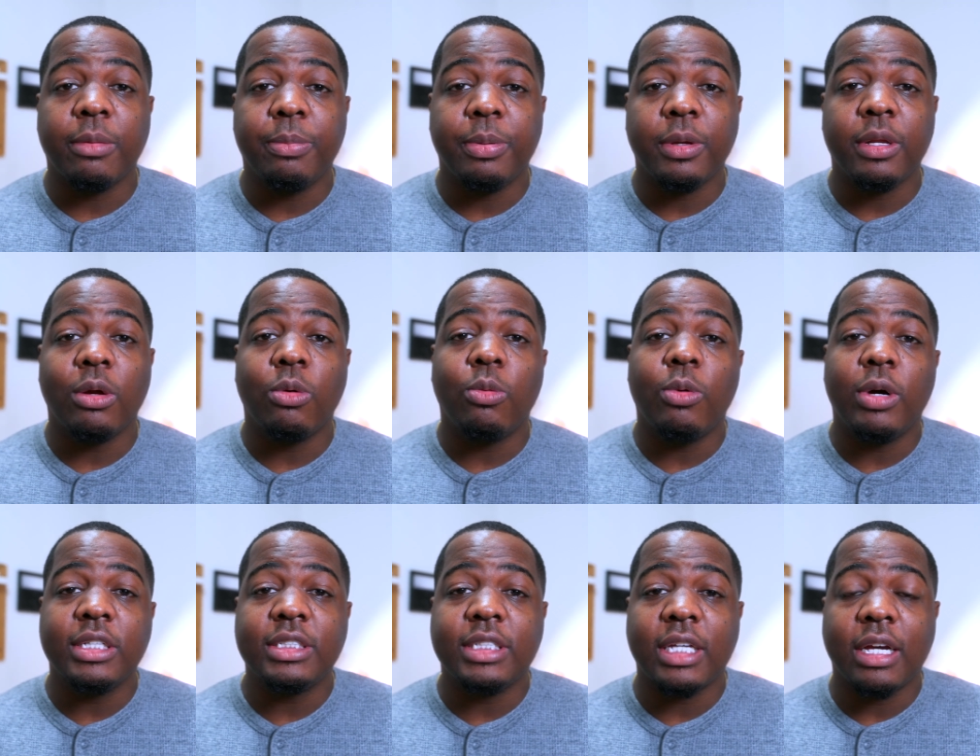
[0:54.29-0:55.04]
computer
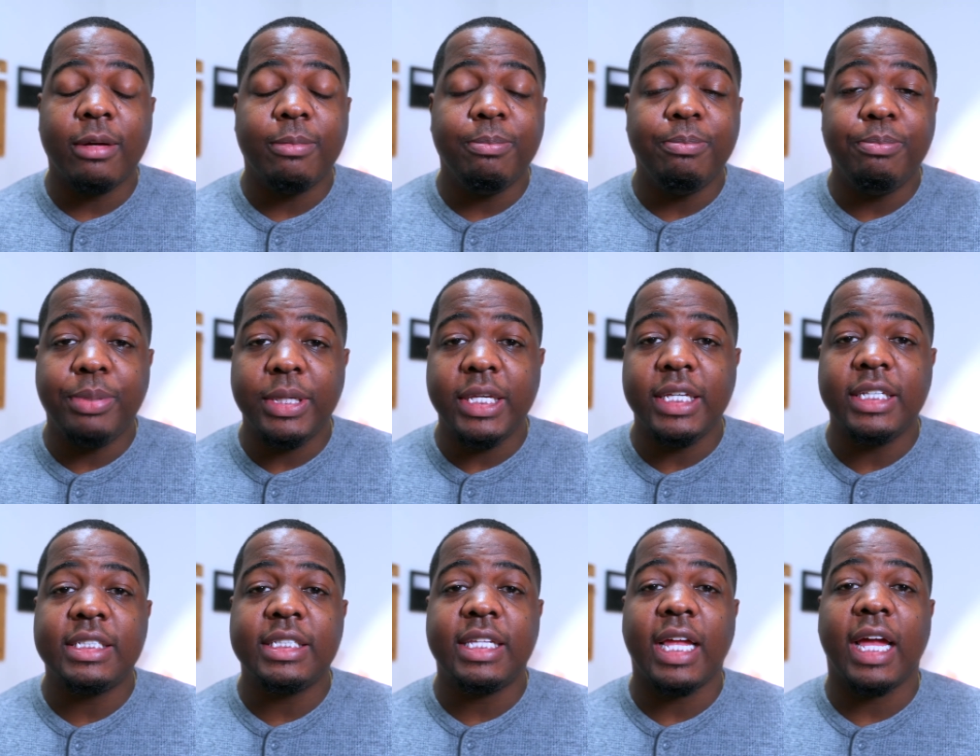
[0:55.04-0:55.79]
was a
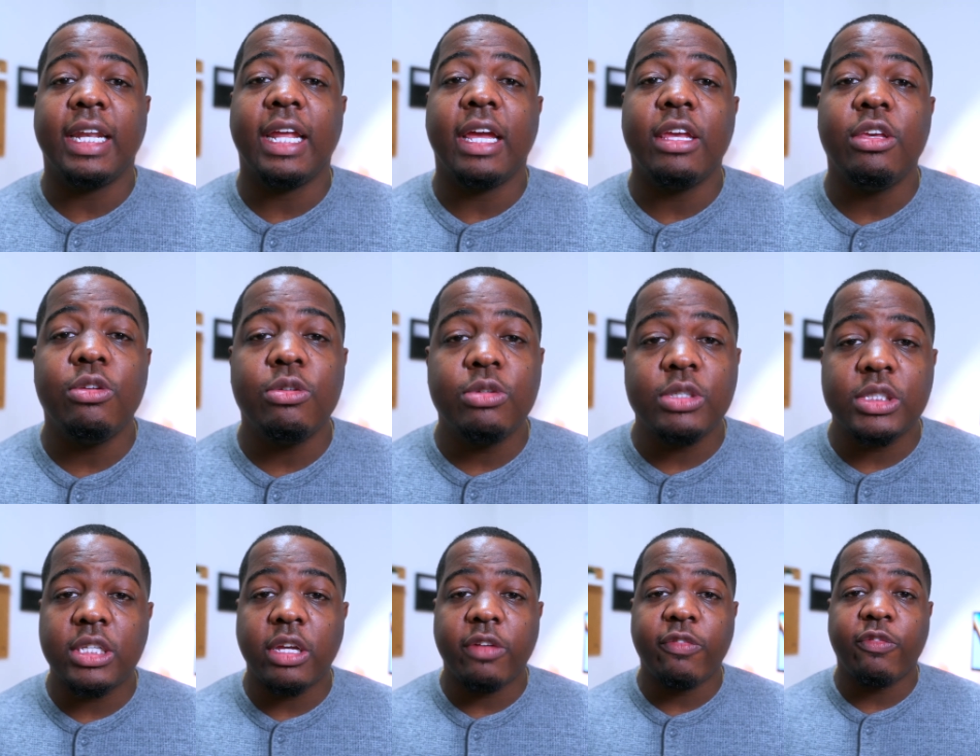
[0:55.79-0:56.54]
beast and I
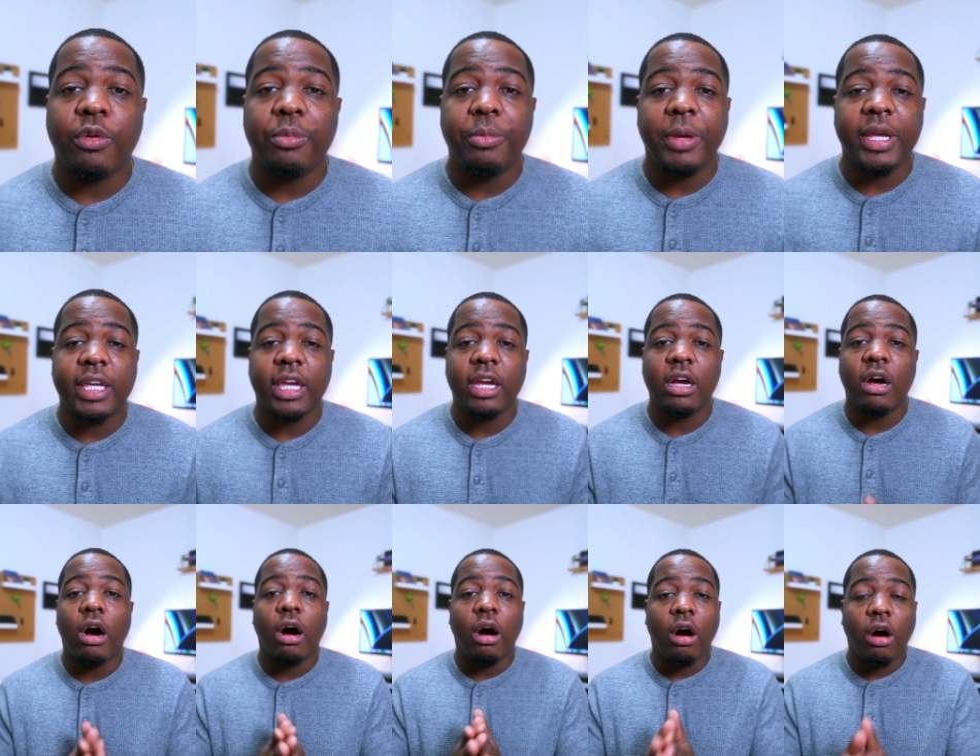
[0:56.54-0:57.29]
used it for
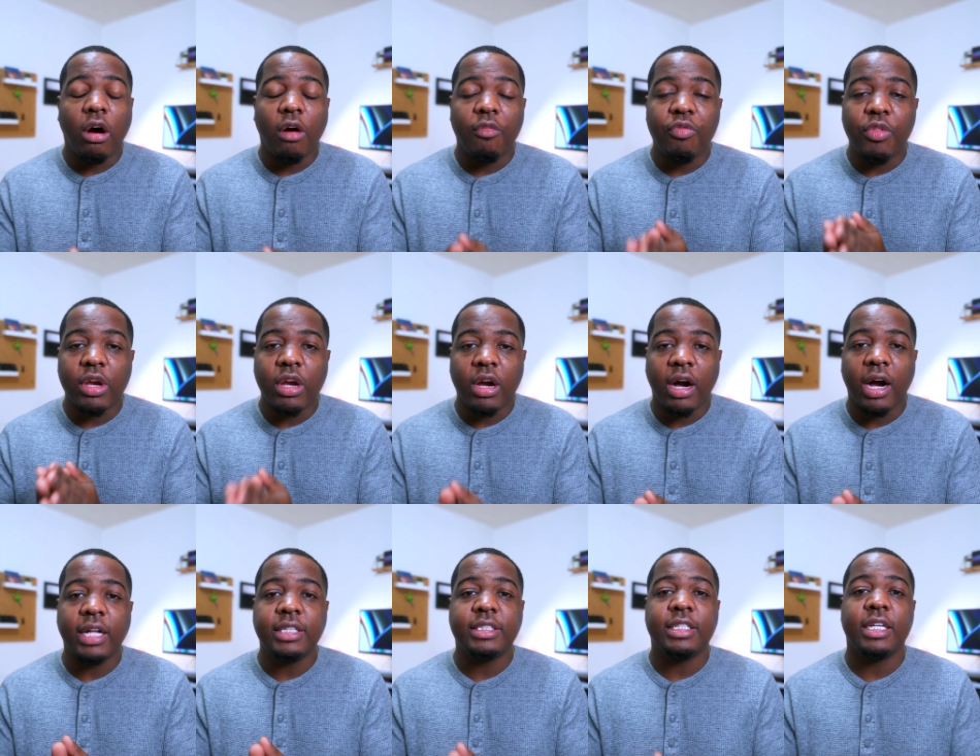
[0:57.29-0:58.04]
making all of the
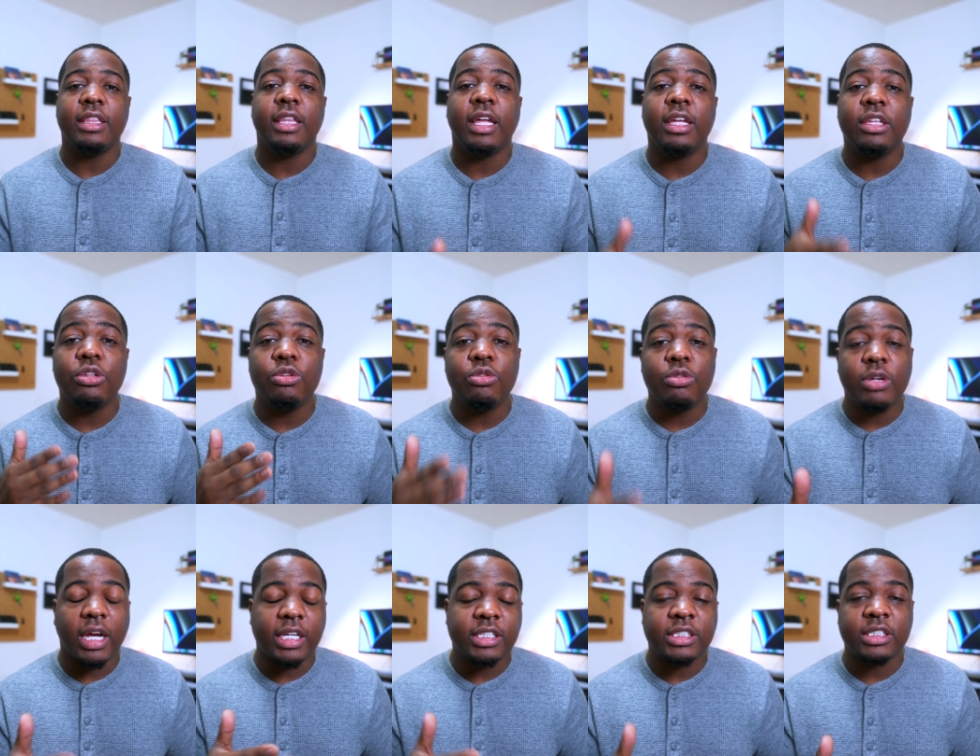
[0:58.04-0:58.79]
content that you
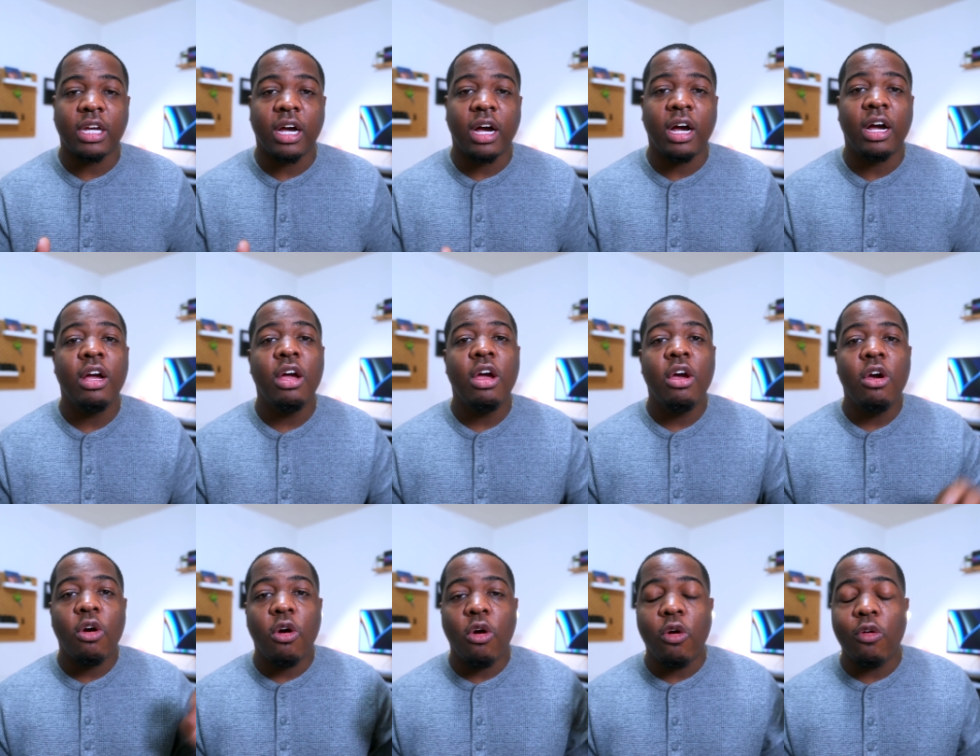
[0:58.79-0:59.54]
guys saw
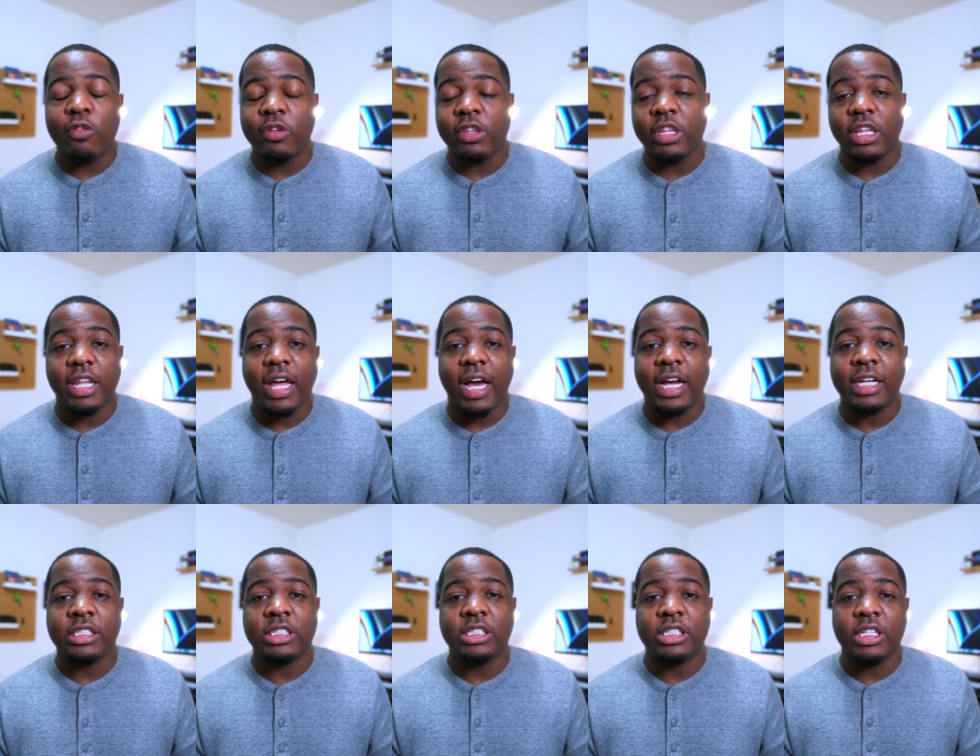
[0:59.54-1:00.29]
over the
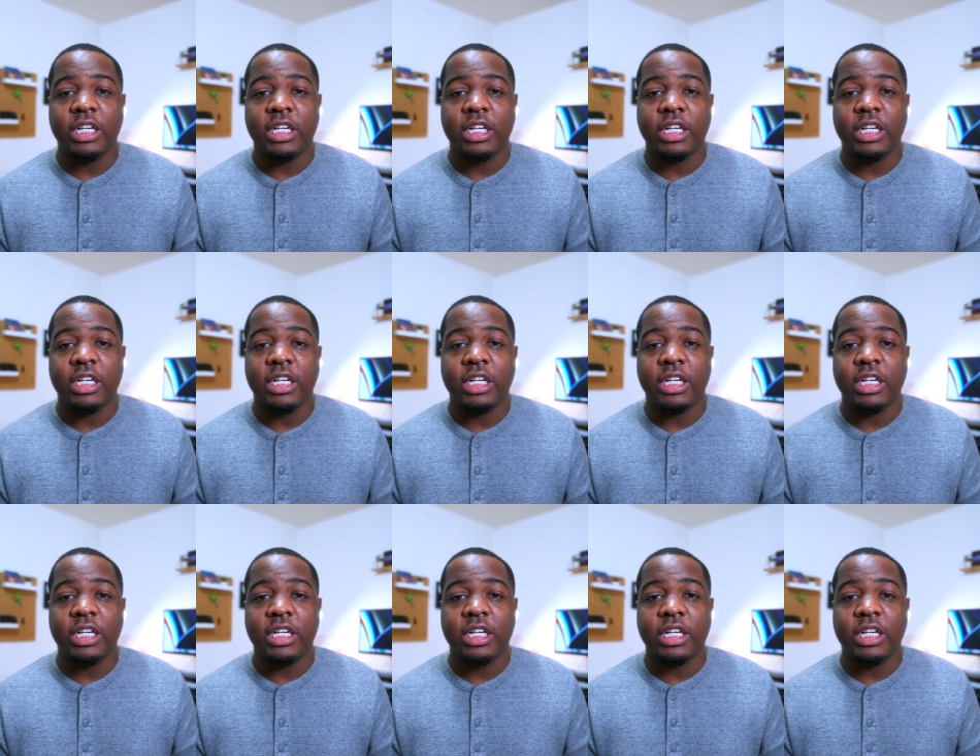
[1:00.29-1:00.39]
last